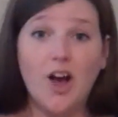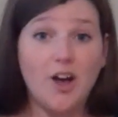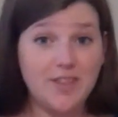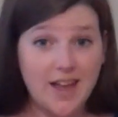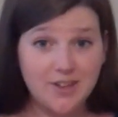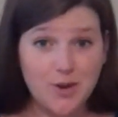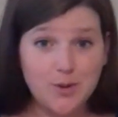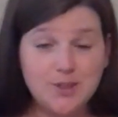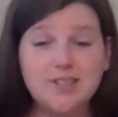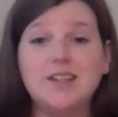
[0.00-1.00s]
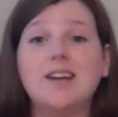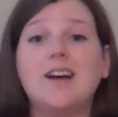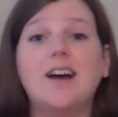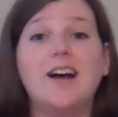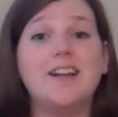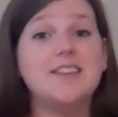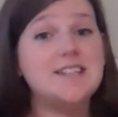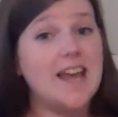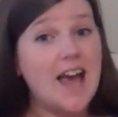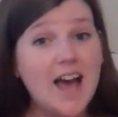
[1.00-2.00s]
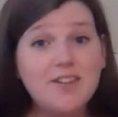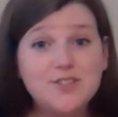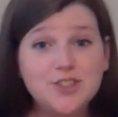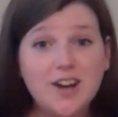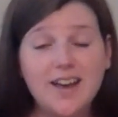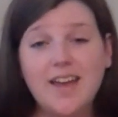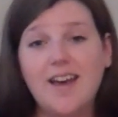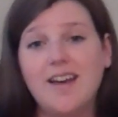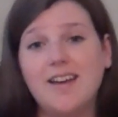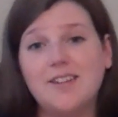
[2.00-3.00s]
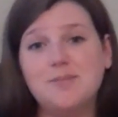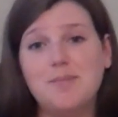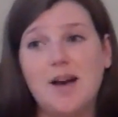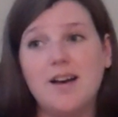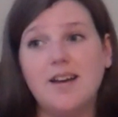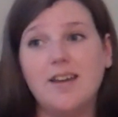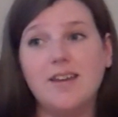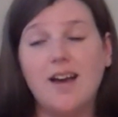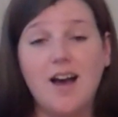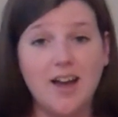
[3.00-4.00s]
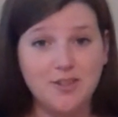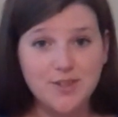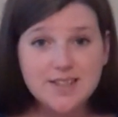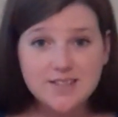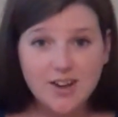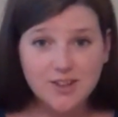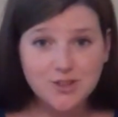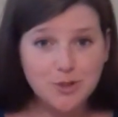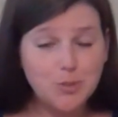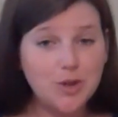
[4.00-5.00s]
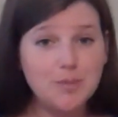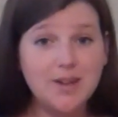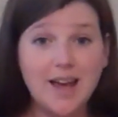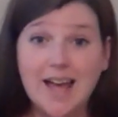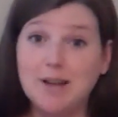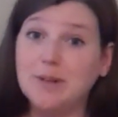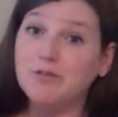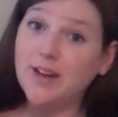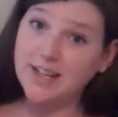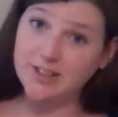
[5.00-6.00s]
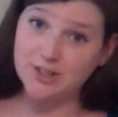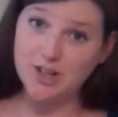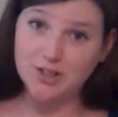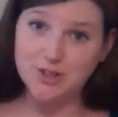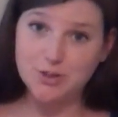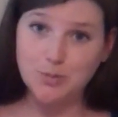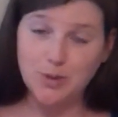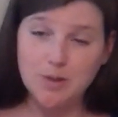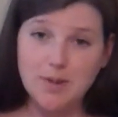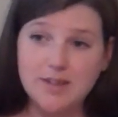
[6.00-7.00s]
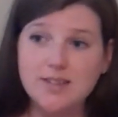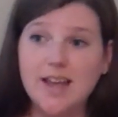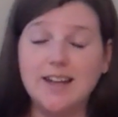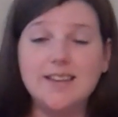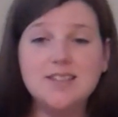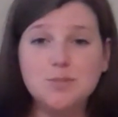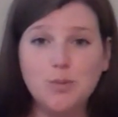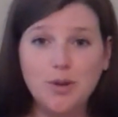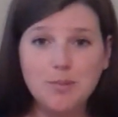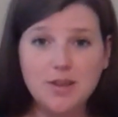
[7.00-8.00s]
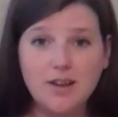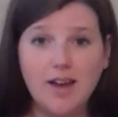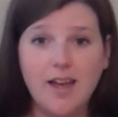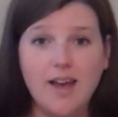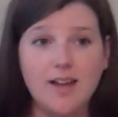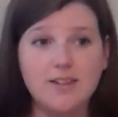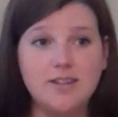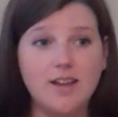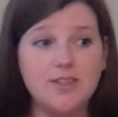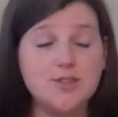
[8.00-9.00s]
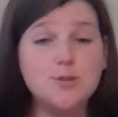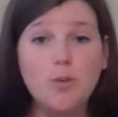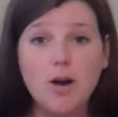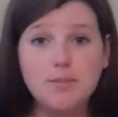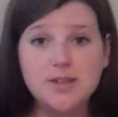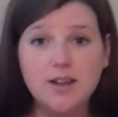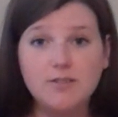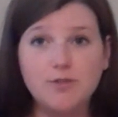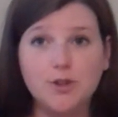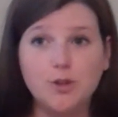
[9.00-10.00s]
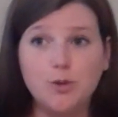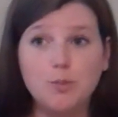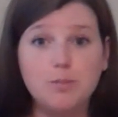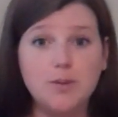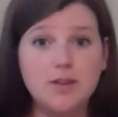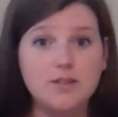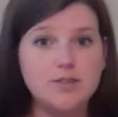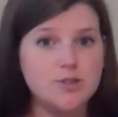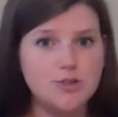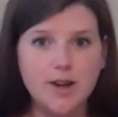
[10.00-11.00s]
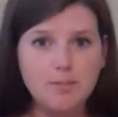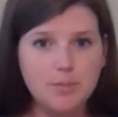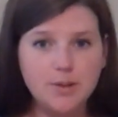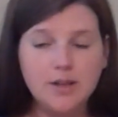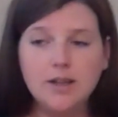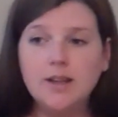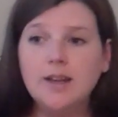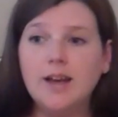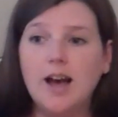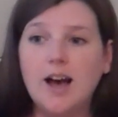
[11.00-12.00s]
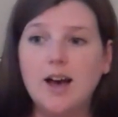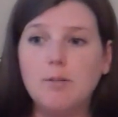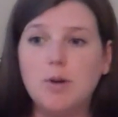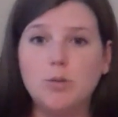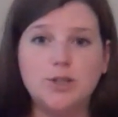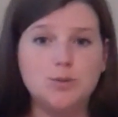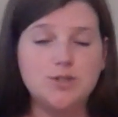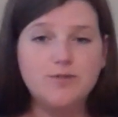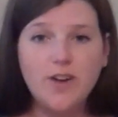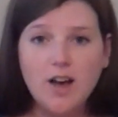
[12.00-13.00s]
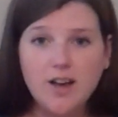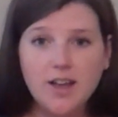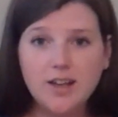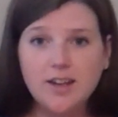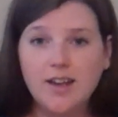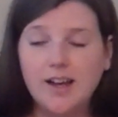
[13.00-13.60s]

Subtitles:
On that note, the day after I had my high-risk doctor appointment, I had my regular doctor's appointment. And at this appointment, I had the swab done for the Group B strep, which was fine.